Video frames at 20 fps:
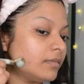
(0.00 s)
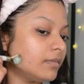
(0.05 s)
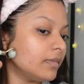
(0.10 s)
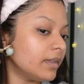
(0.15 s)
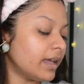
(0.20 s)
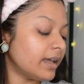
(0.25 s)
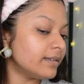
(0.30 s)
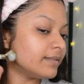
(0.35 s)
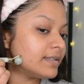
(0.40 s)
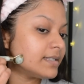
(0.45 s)

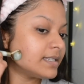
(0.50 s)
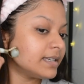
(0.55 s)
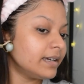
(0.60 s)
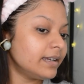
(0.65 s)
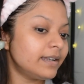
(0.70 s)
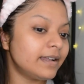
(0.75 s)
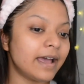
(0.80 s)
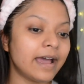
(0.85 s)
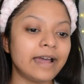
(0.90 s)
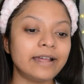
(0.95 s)
that's
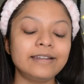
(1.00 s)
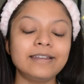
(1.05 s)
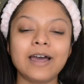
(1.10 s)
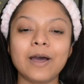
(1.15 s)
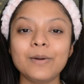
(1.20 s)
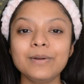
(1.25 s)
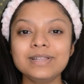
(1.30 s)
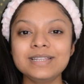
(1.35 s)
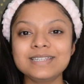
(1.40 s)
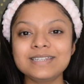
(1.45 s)
it and
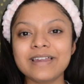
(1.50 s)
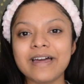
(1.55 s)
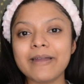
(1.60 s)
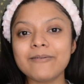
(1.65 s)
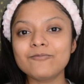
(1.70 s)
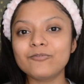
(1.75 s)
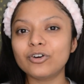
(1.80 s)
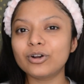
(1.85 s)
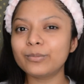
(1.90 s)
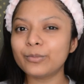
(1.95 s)
now it's
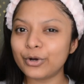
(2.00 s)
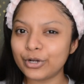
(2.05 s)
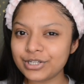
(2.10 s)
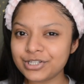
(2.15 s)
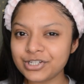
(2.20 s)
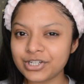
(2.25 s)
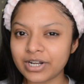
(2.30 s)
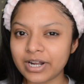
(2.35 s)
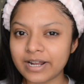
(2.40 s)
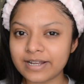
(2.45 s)
time for
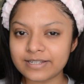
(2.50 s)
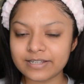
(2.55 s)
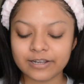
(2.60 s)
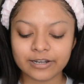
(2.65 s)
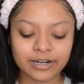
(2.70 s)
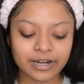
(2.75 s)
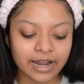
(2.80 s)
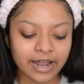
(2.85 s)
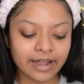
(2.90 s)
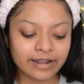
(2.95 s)

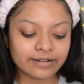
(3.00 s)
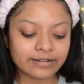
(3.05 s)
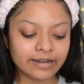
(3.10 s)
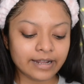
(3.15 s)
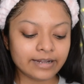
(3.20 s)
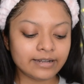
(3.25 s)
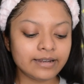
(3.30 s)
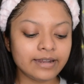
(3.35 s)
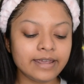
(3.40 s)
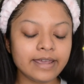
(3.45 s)
moisturizer and
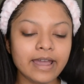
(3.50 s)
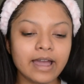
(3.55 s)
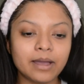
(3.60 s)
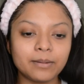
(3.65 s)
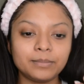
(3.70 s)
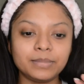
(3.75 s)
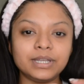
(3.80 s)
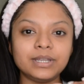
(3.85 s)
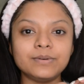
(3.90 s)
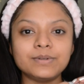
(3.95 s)
lately
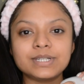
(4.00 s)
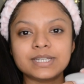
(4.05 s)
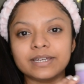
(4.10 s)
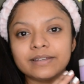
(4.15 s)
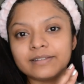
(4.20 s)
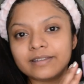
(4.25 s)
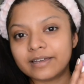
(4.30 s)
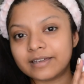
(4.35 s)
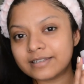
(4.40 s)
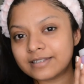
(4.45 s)
I've been
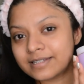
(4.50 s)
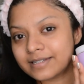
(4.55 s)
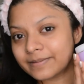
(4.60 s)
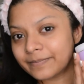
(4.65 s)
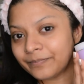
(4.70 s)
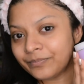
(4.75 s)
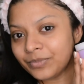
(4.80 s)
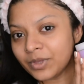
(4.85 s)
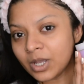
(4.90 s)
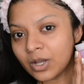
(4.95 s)
using this
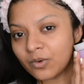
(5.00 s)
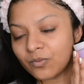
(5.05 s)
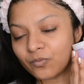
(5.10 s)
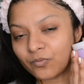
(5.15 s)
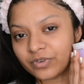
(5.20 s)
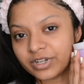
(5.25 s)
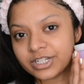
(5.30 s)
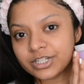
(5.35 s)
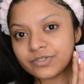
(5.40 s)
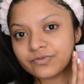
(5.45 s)

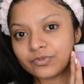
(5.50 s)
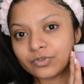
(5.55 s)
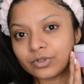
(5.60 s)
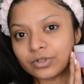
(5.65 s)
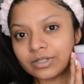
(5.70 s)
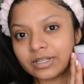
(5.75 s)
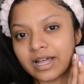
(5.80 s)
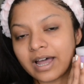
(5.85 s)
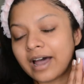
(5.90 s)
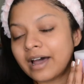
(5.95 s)

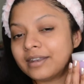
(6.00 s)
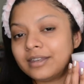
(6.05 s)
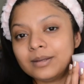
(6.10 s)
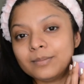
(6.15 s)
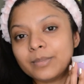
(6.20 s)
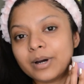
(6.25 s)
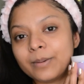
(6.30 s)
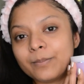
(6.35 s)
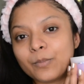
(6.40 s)
Wishful Honey Balm